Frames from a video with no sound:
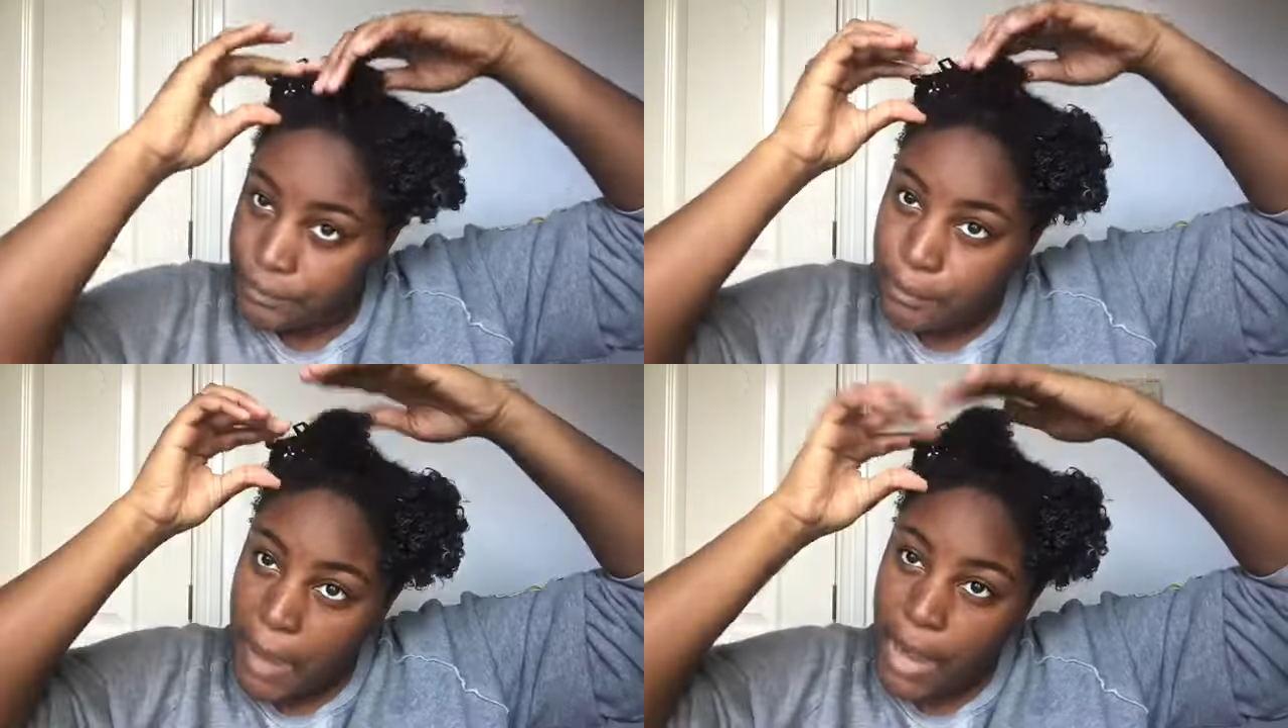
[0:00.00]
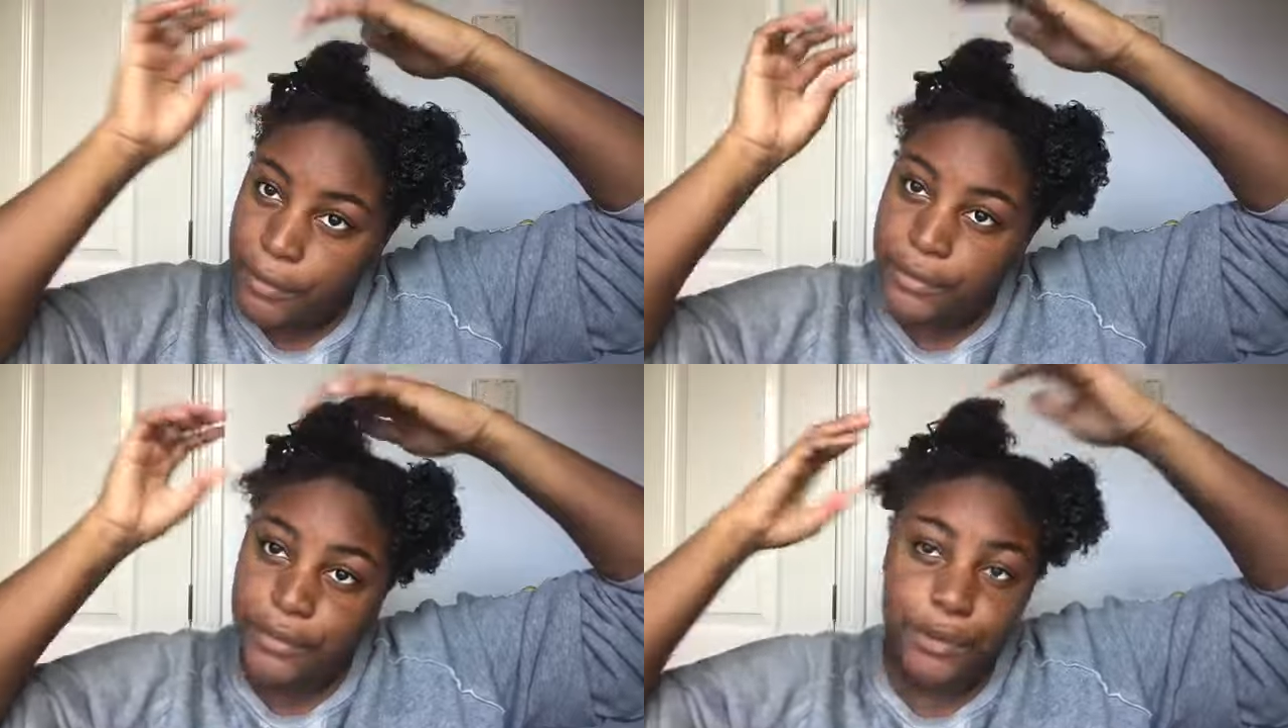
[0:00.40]
my
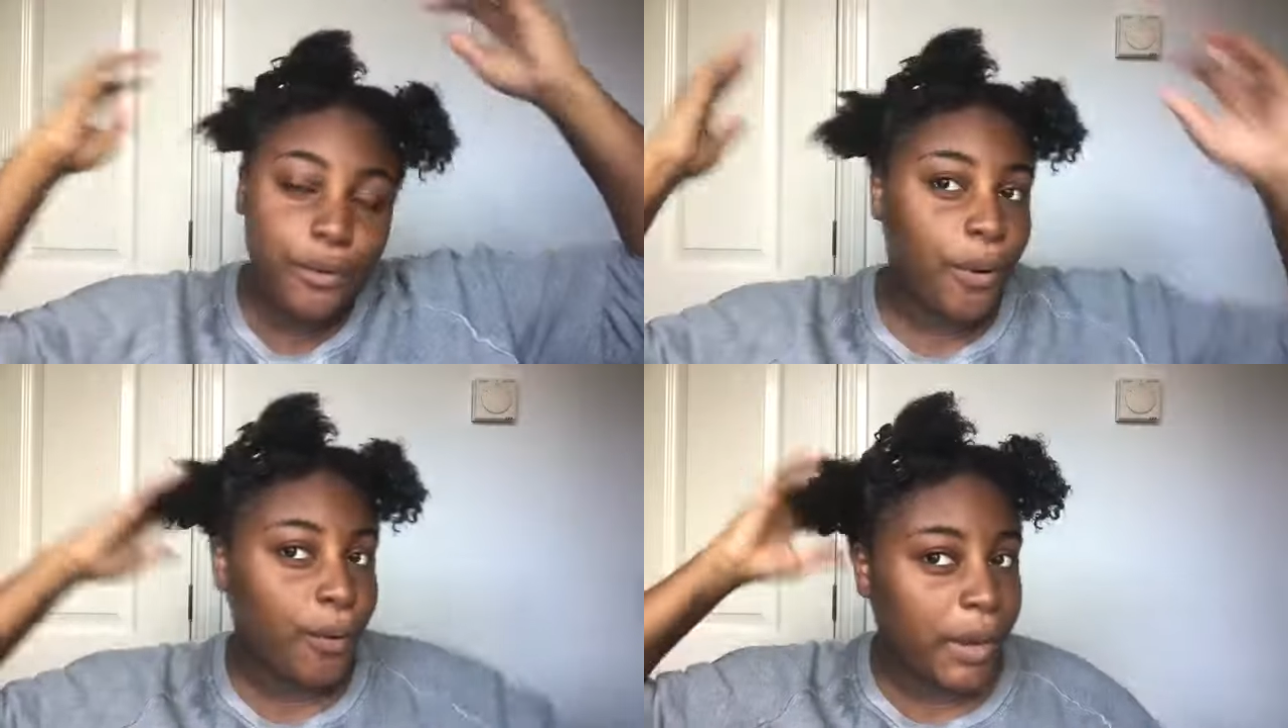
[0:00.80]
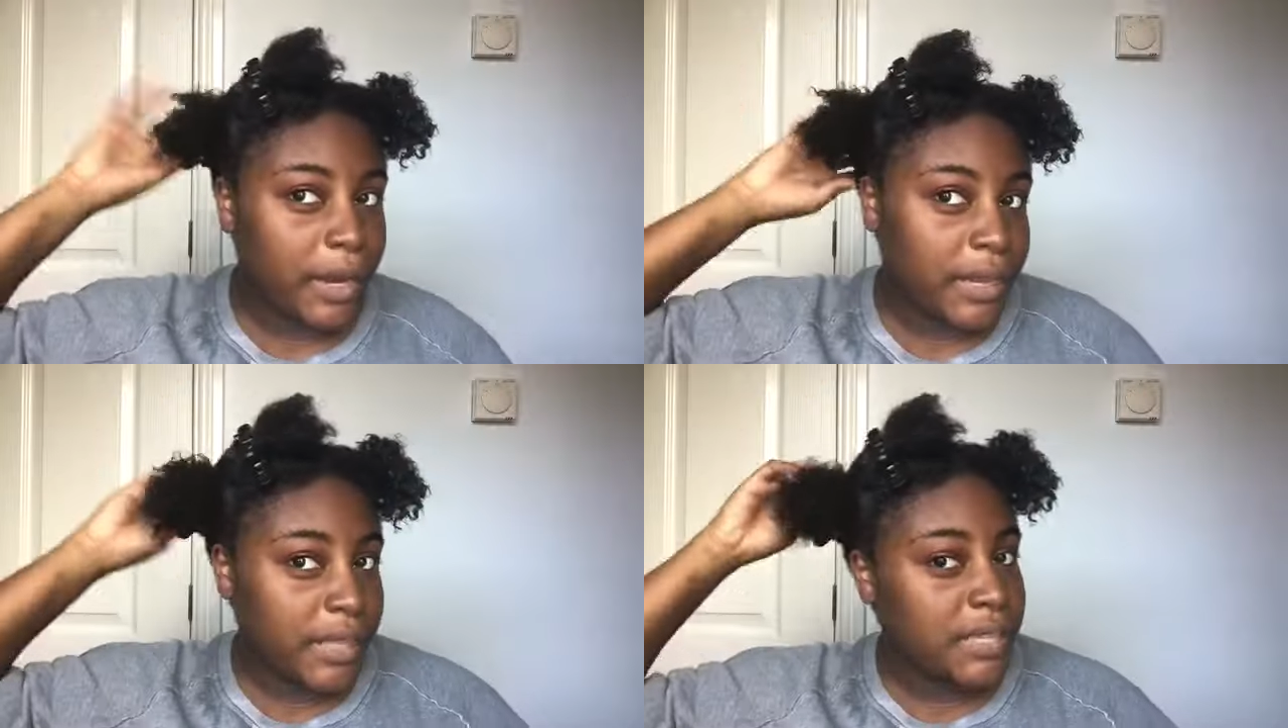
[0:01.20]
review
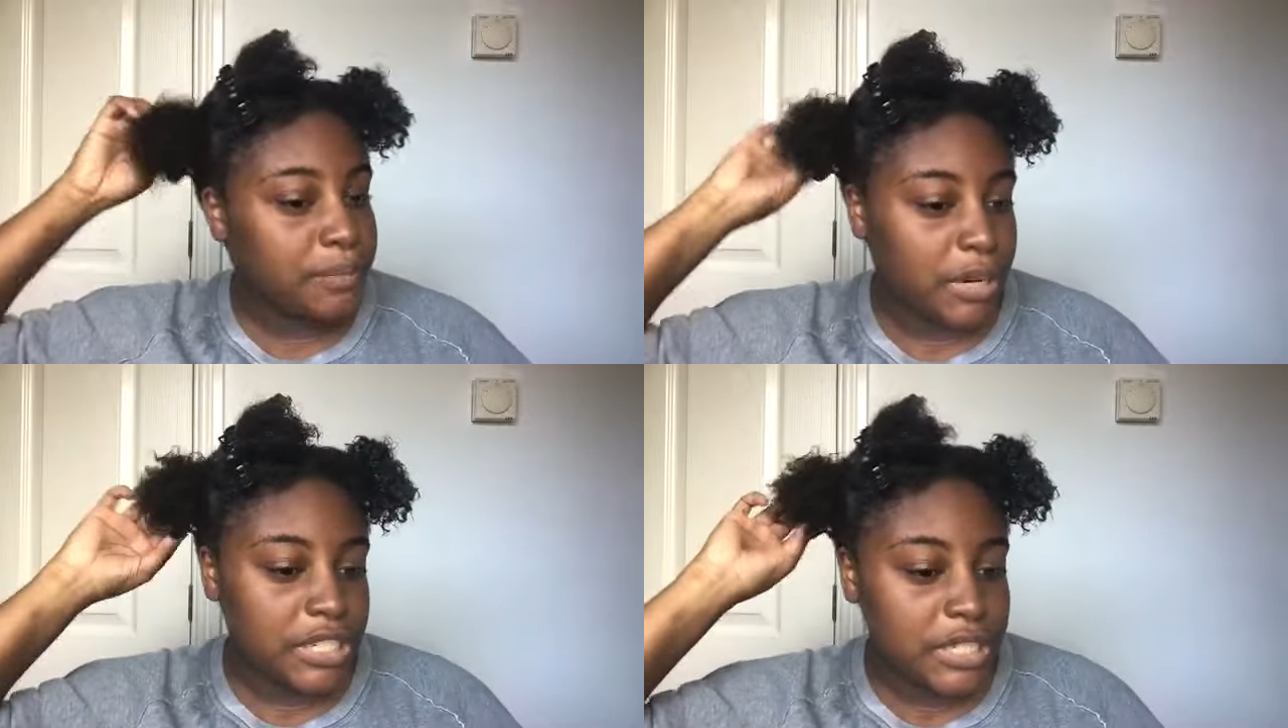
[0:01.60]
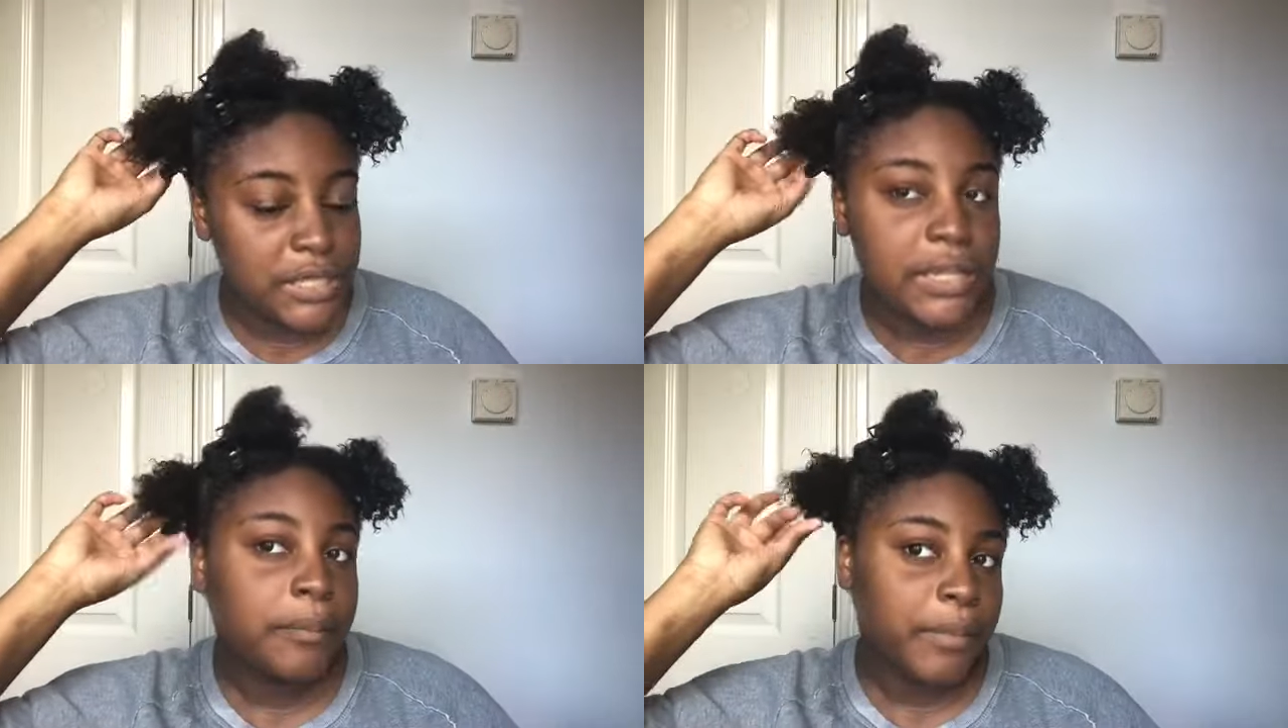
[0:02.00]
on these
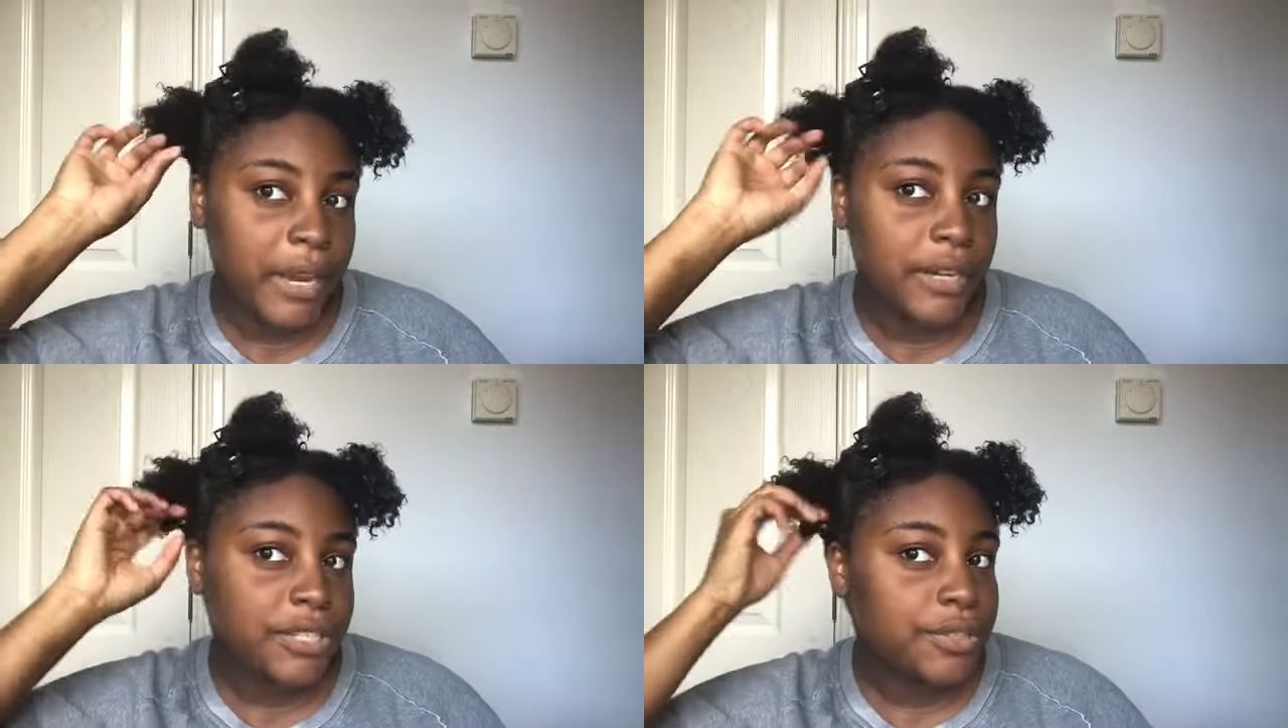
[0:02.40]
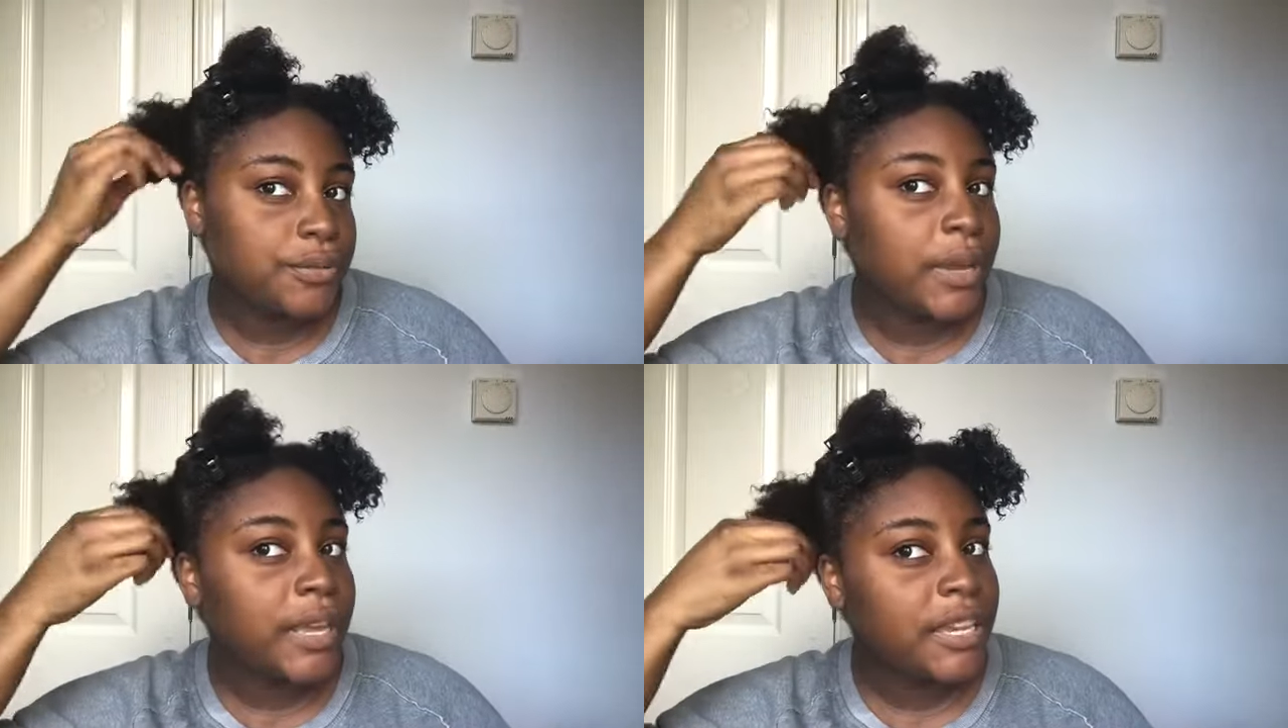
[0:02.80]
brushes compared
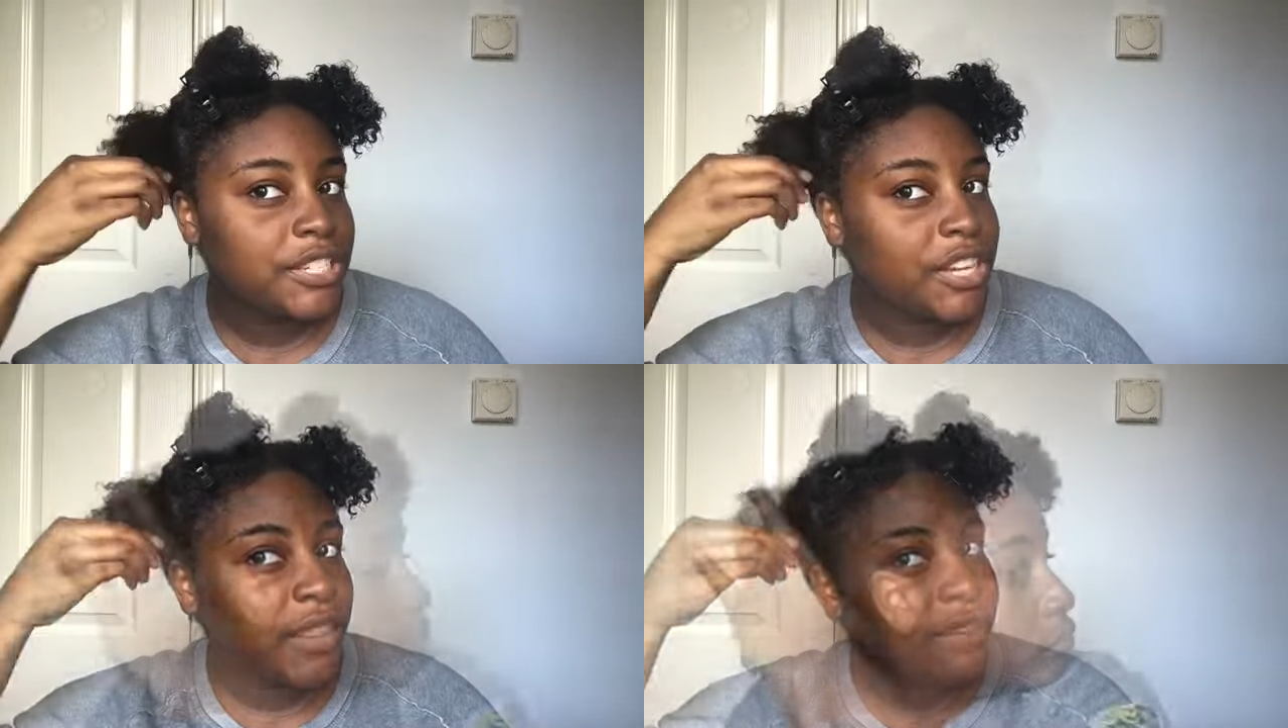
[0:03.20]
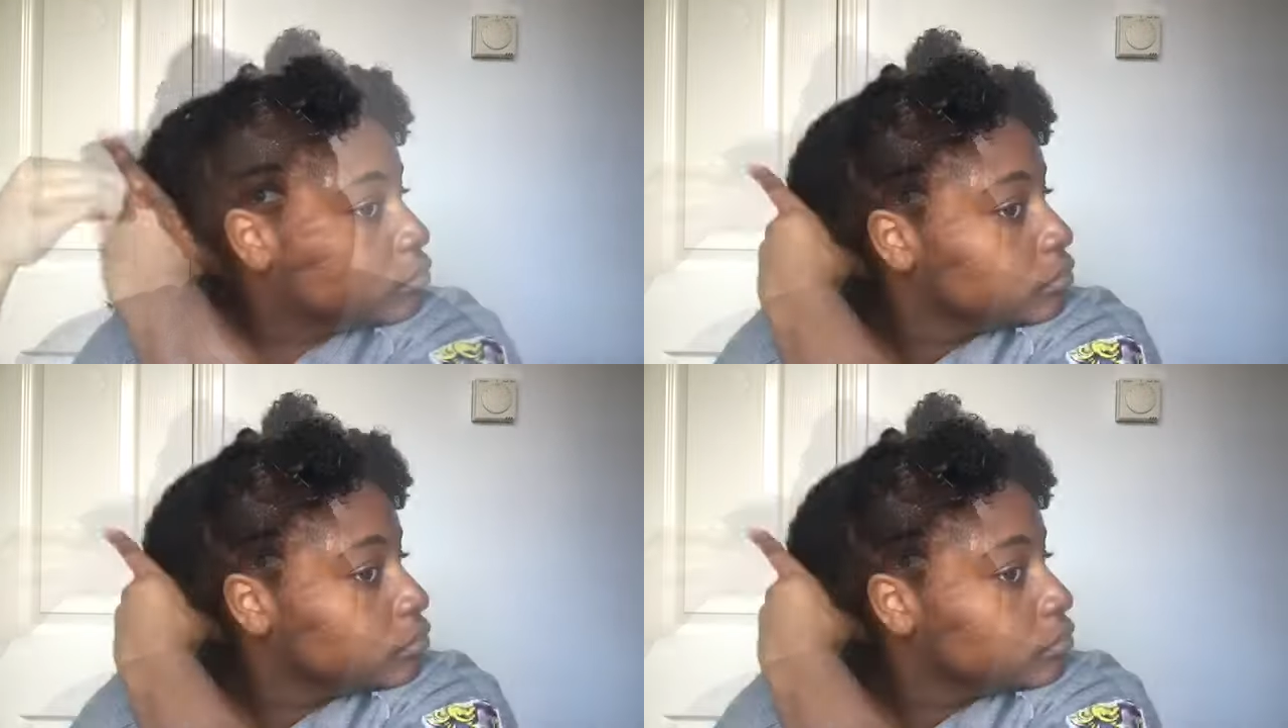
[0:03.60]
to each other.